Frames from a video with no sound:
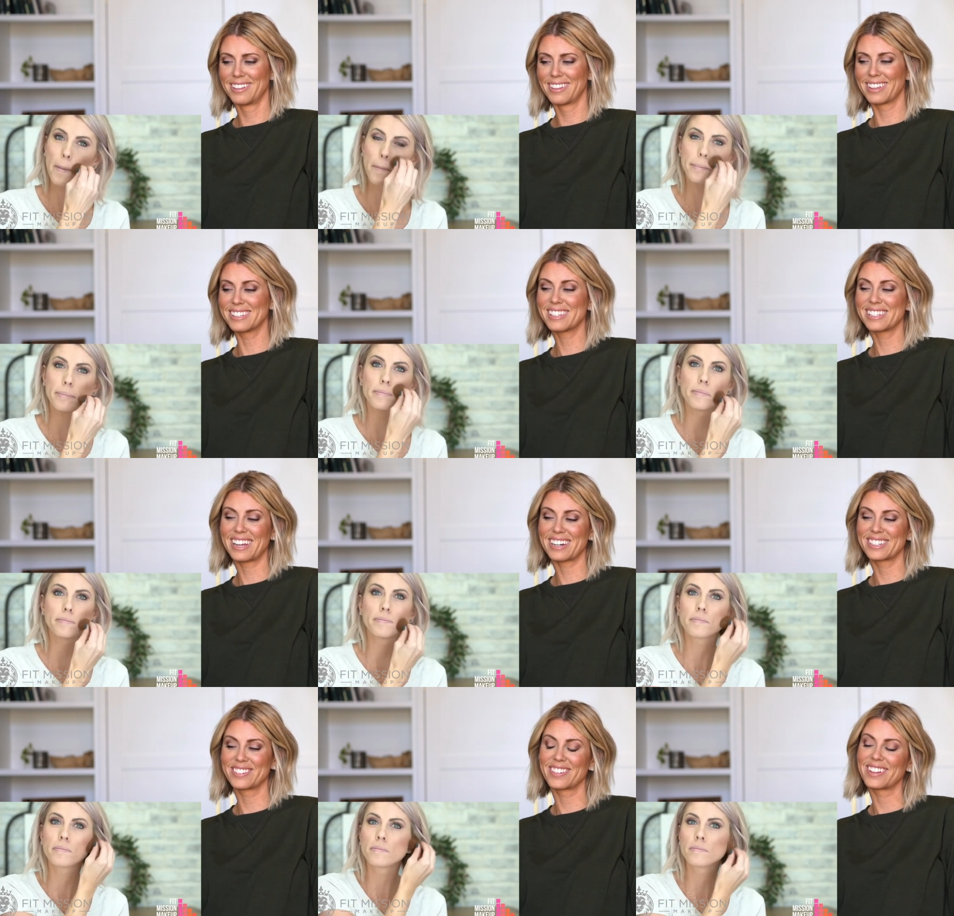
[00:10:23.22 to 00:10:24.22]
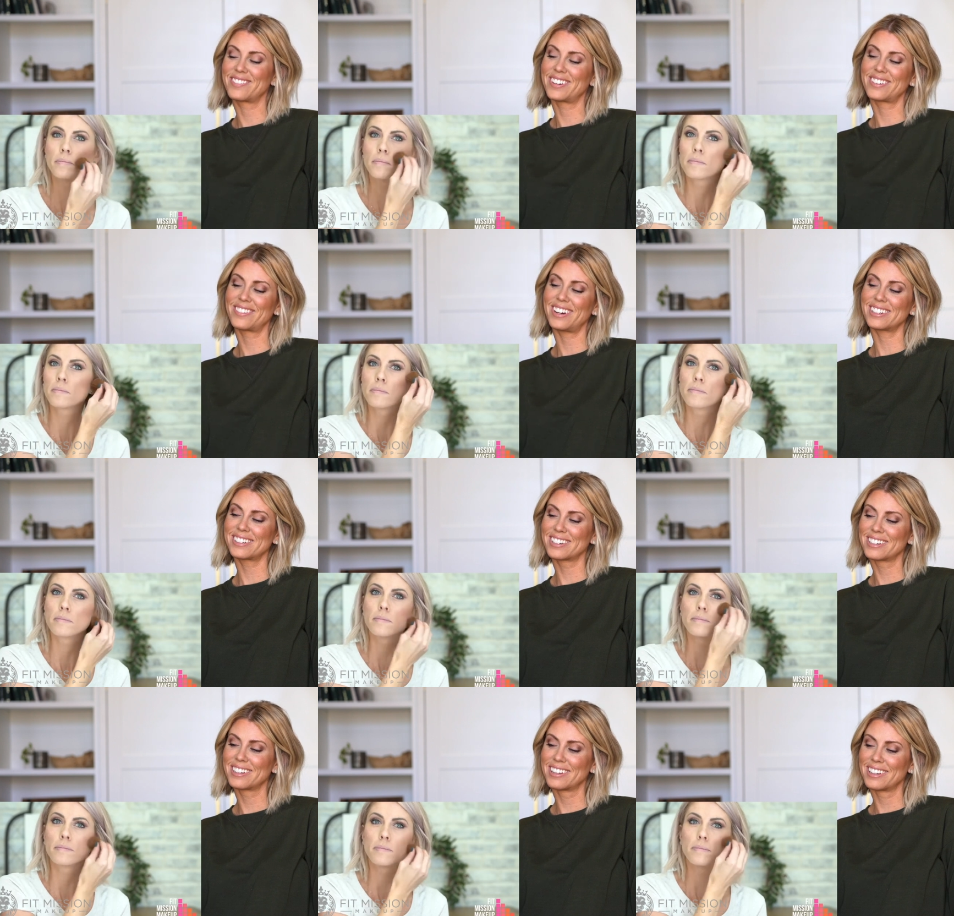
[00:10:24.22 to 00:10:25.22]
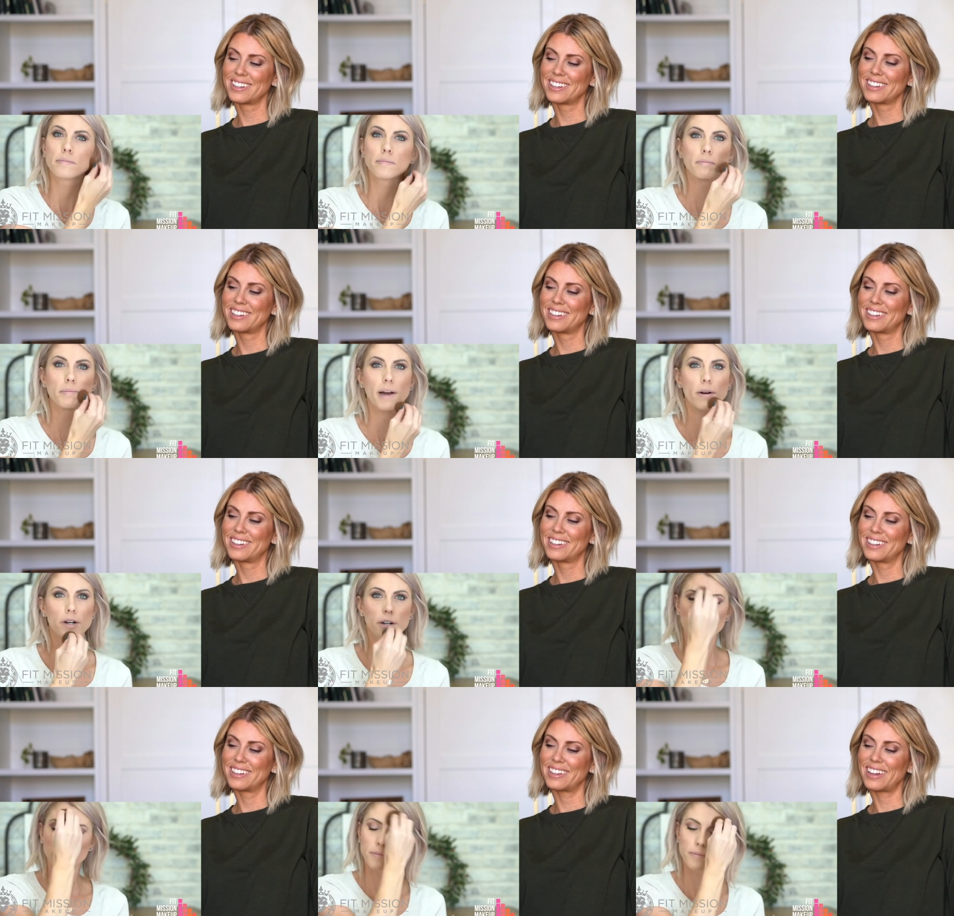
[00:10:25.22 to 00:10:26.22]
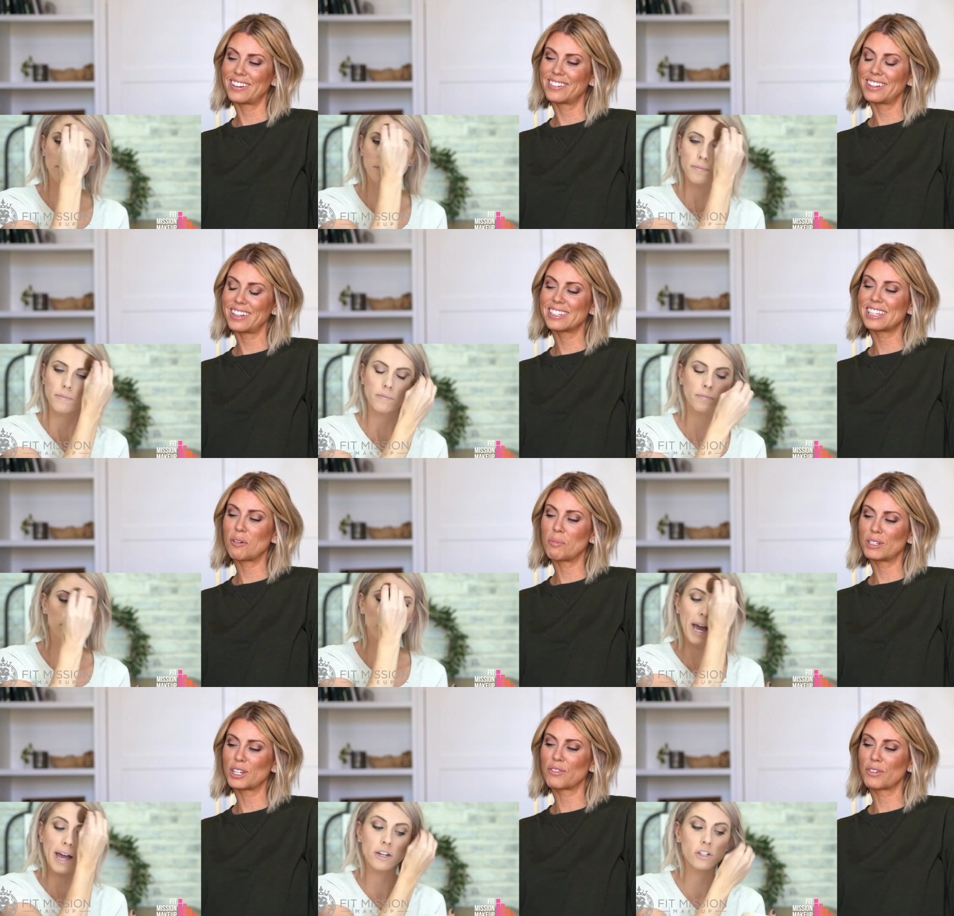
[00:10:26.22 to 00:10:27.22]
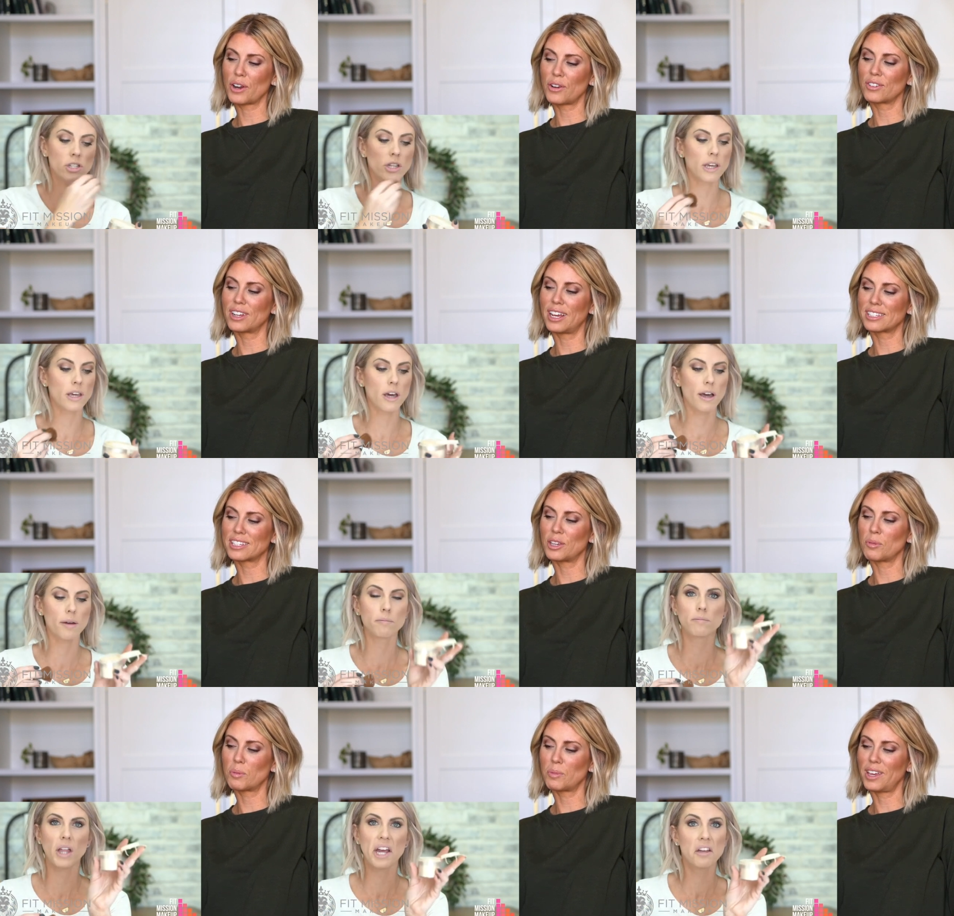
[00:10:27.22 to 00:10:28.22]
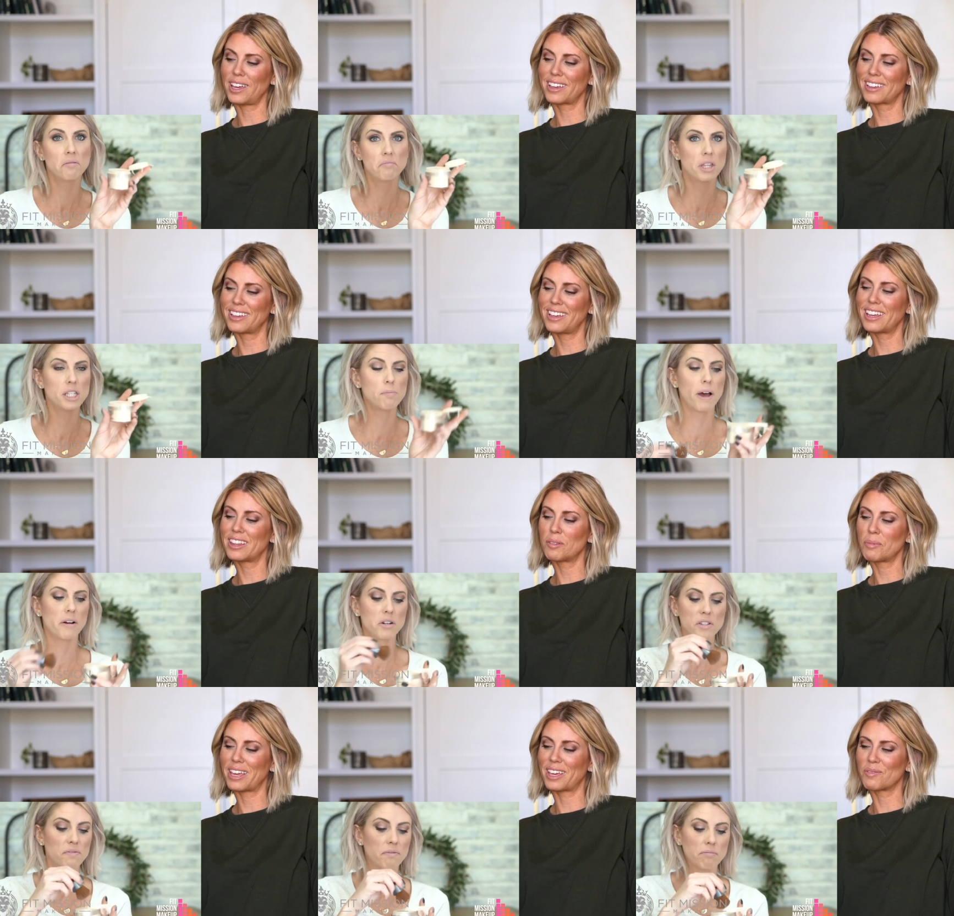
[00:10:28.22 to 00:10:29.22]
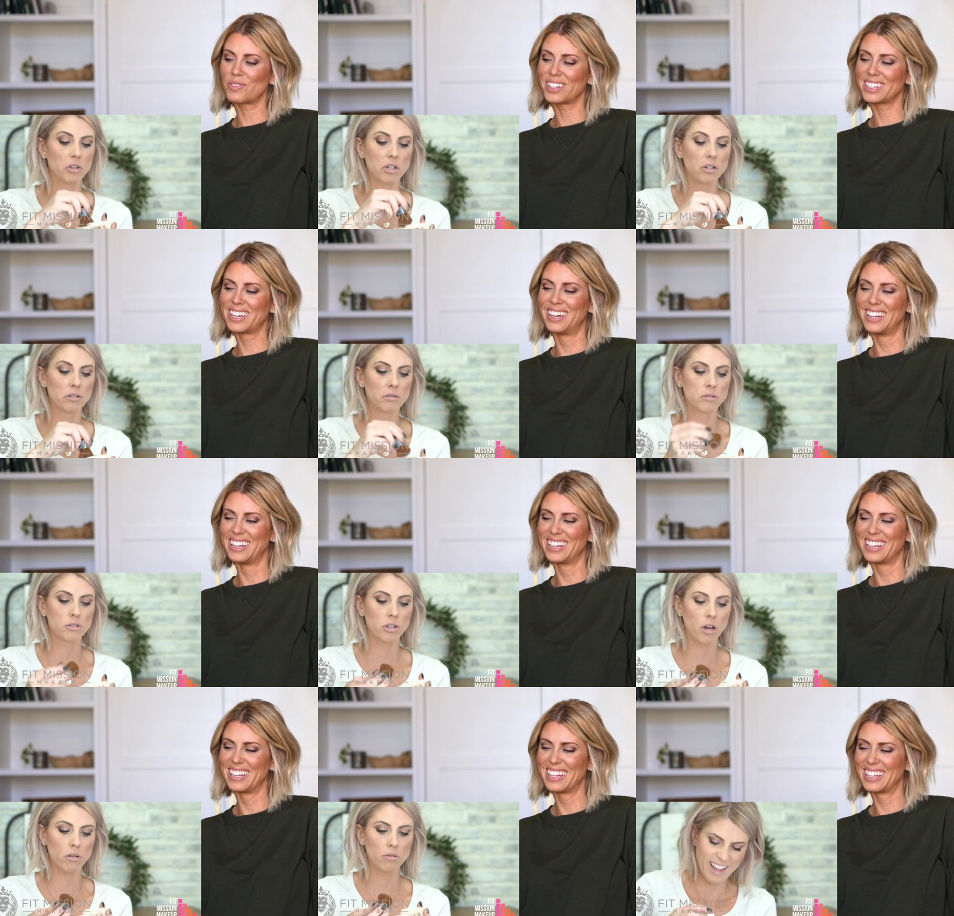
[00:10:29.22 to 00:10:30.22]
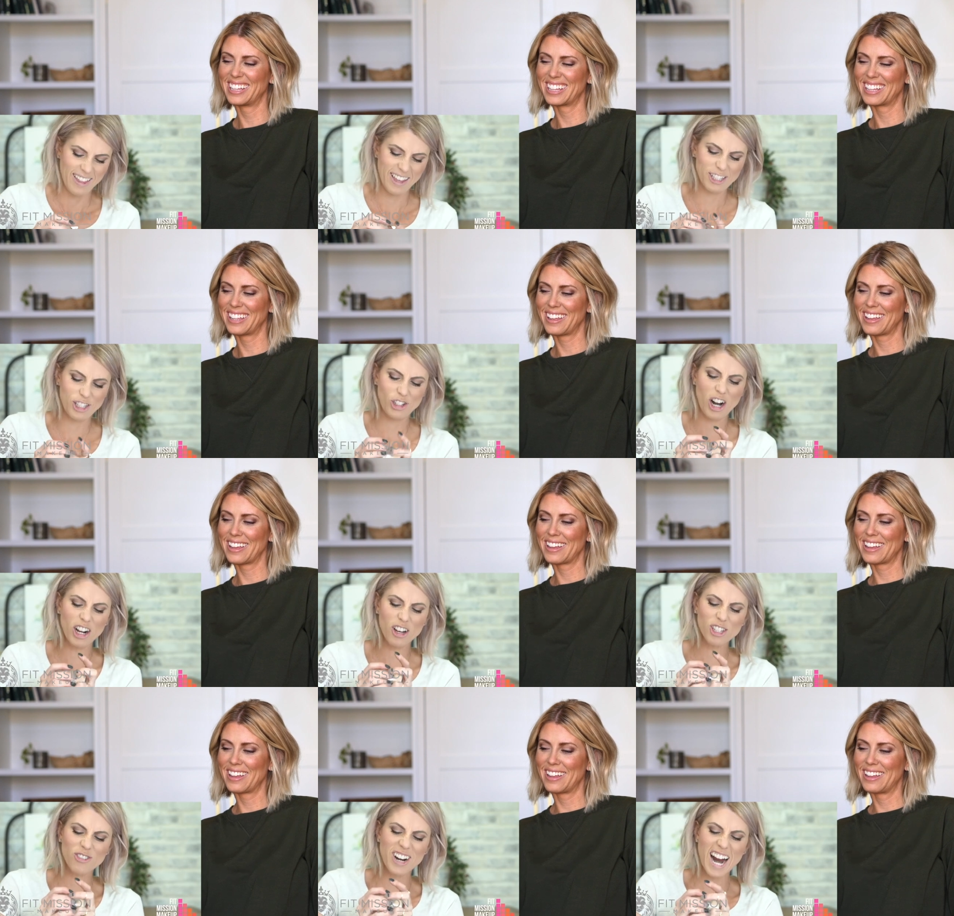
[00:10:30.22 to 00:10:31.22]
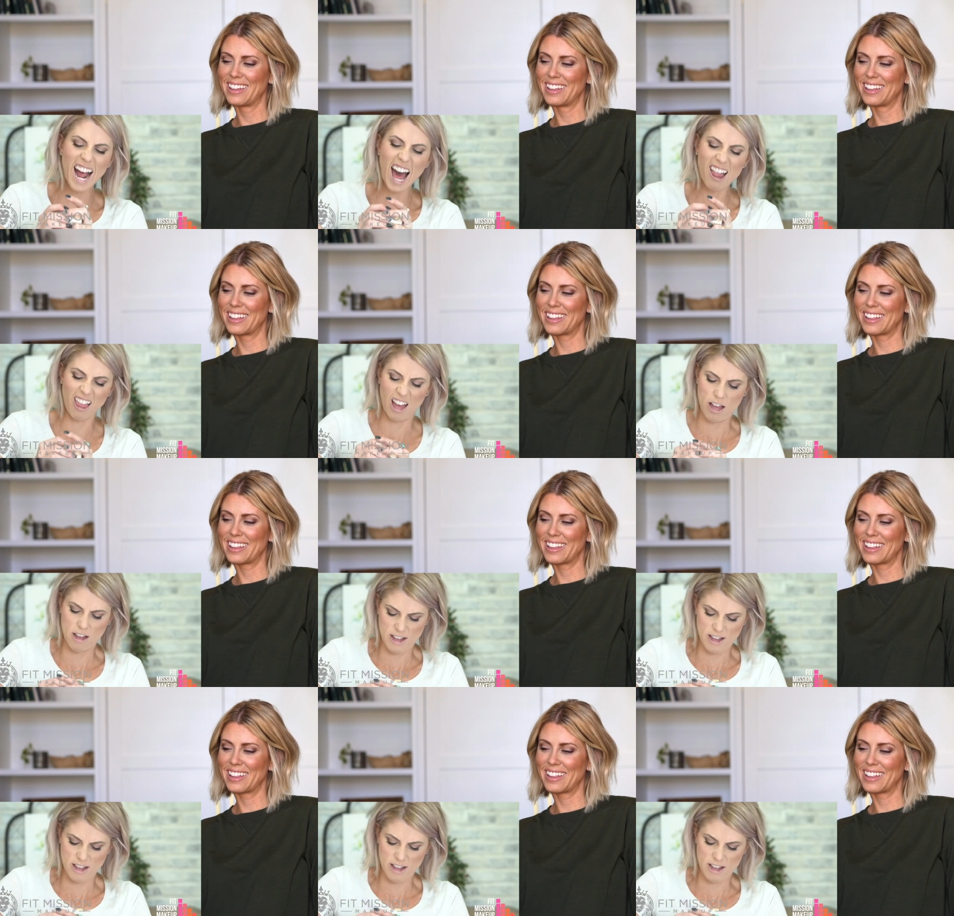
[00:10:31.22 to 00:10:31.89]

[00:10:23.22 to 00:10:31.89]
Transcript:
Speaker 1: This is actually really fun to watch. I realize how much I've grown as a human
Speaker 2: being in the makeup field. The struggle's real!